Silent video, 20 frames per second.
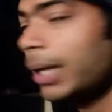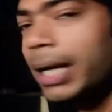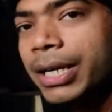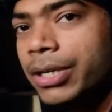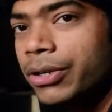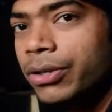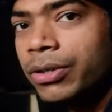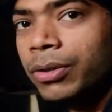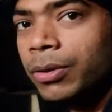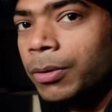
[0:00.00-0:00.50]
I
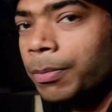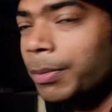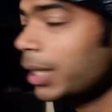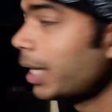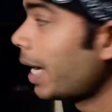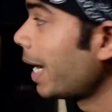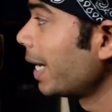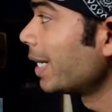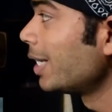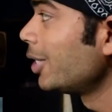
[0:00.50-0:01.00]
don't know,
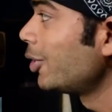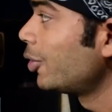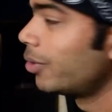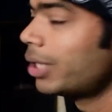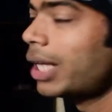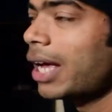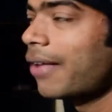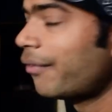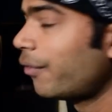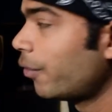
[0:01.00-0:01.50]
but I can do
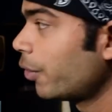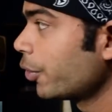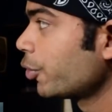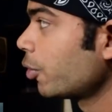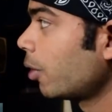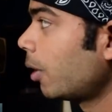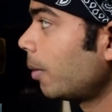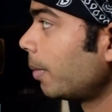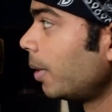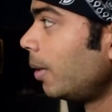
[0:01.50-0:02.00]
that
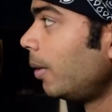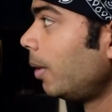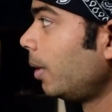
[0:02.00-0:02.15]
Photoshop,